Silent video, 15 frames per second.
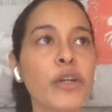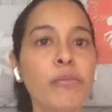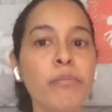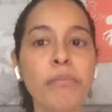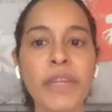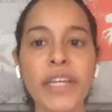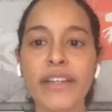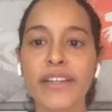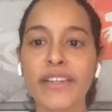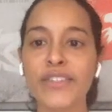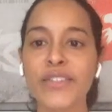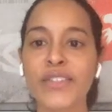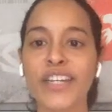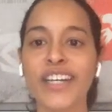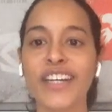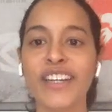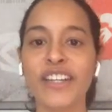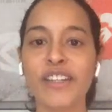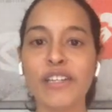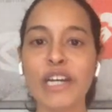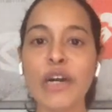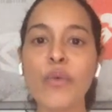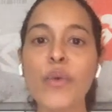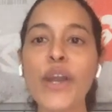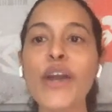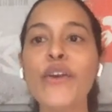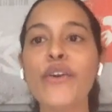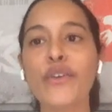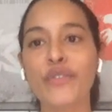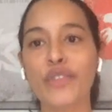made us
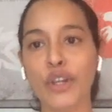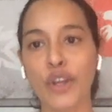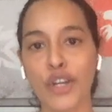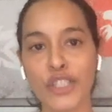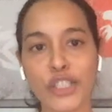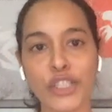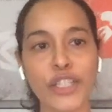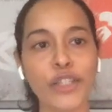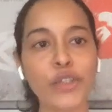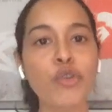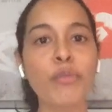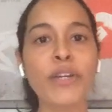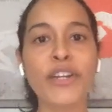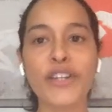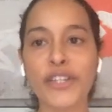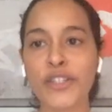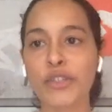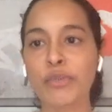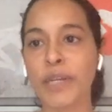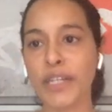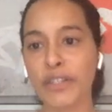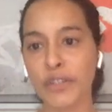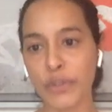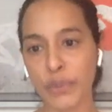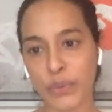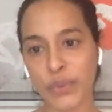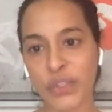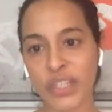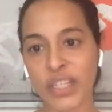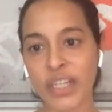aware of the logic that Kubernetes might
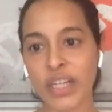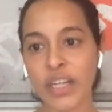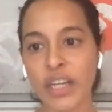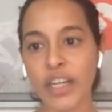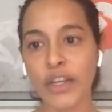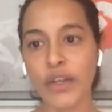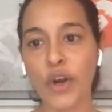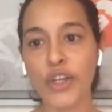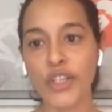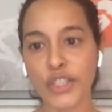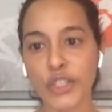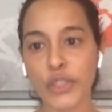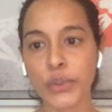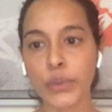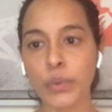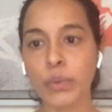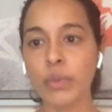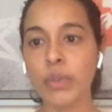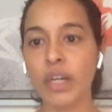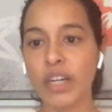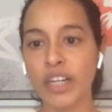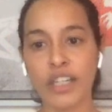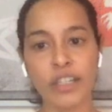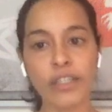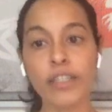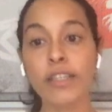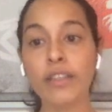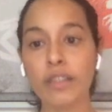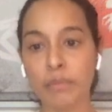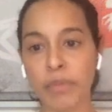use in order to
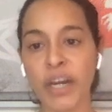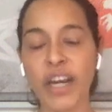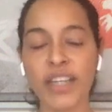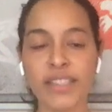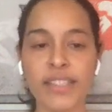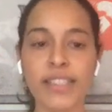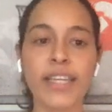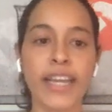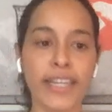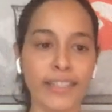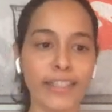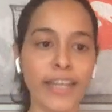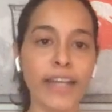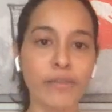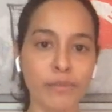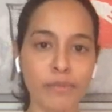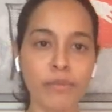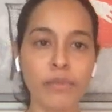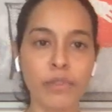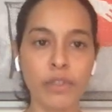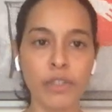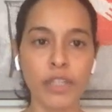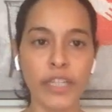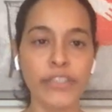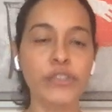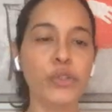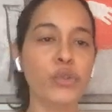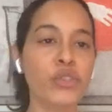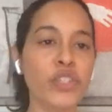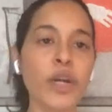kill the pods. And that led
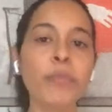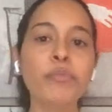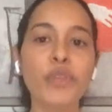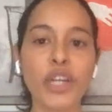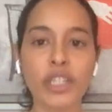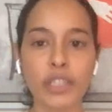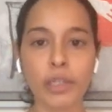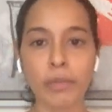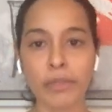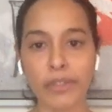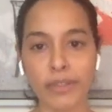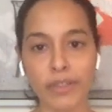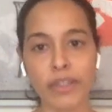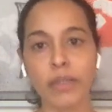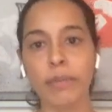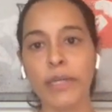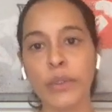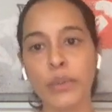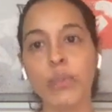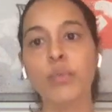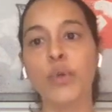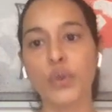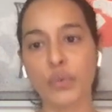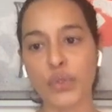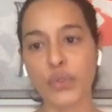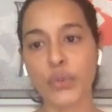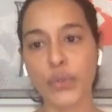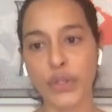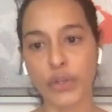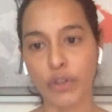to some predictability about what was
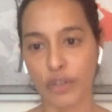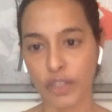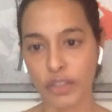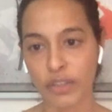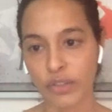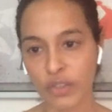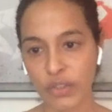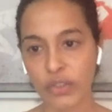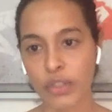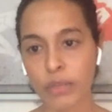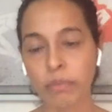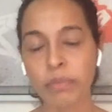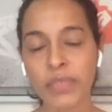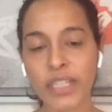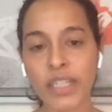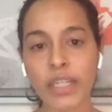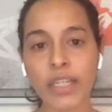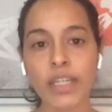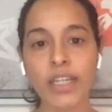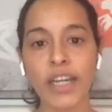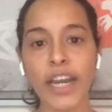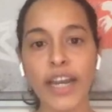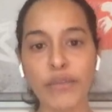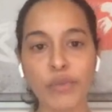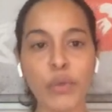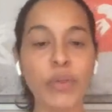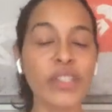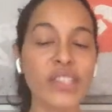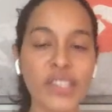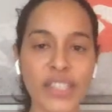going on in the system. And we
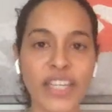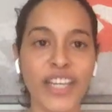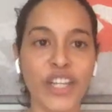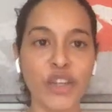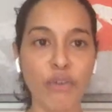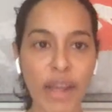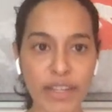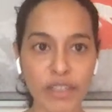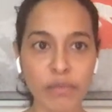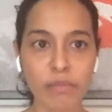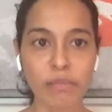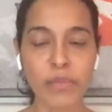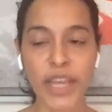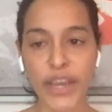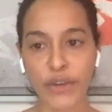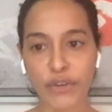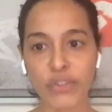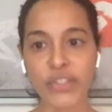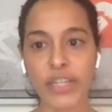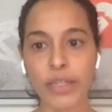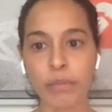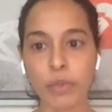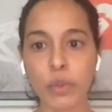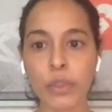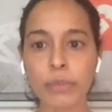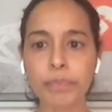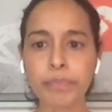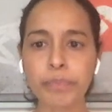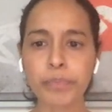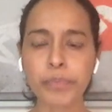weren't seeing any random errors anymore.
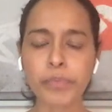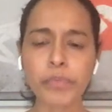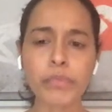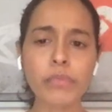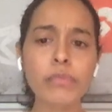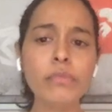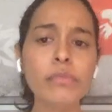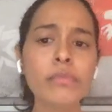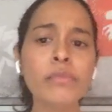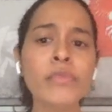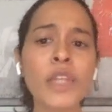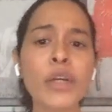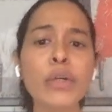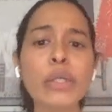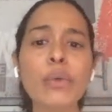Now, a